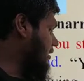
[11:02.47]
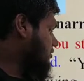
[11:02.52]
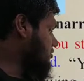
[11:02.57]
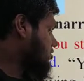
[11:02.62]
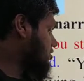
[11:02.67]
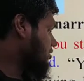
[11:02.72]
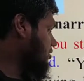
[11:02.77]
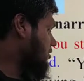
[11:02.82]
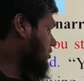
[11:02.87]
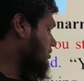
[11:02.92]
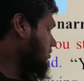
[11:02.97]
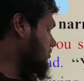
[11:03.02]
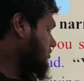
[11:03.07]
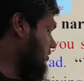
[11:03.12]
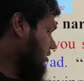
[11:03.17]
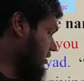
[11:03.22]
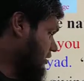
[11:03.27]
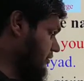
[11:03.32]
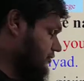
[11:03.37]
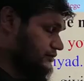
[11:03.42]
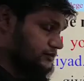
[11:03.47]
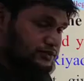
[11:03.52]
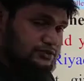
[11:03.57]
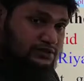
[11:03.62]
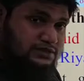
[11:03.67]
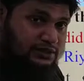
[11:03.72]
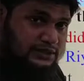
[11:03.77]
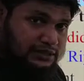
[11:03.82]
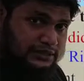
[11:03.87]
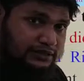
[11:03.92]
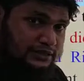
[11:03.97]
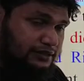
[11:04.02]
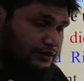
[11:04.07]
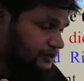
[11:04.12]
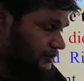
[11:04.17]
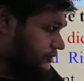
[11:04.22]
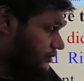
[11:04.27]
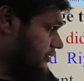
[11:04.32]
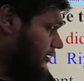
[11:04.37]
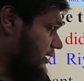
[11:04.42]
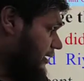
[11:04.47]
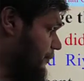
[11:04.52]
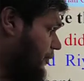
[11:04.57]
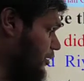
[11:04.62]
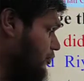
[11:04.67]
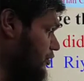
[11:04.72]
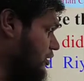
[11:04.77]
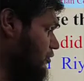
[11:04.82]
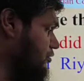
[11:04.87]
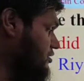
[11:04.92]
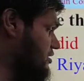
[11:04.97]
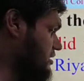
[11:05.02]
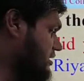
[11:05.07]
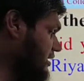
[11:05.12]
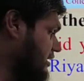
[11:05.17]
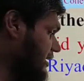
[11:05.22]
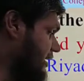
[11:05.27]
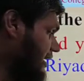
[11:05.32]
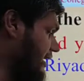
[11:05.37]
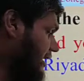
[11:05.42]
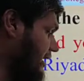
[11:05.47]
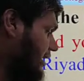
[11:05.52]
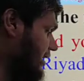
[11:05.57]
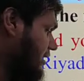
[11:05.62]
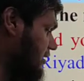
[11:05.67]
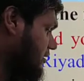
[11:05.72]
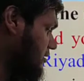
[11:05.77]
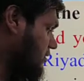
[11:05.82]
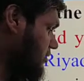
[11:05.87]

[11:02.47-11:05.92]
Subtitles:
So if you use here,